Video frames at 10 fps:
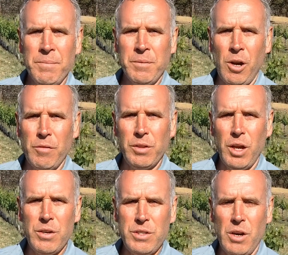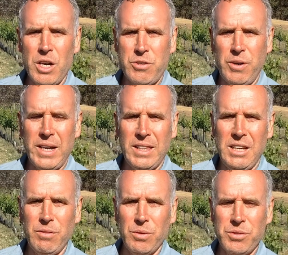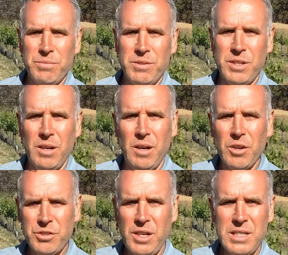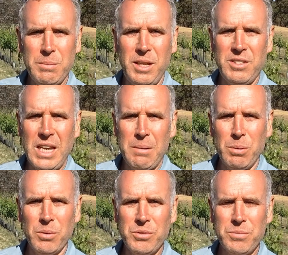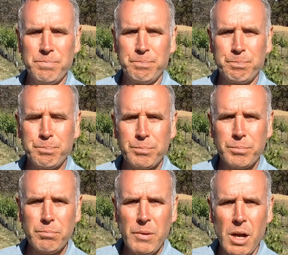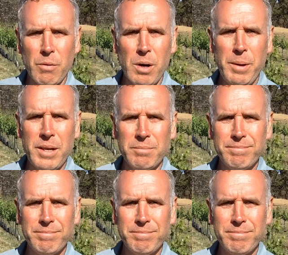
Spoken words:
of low nitrate levels. So I'll show you some of the examples of what I mean.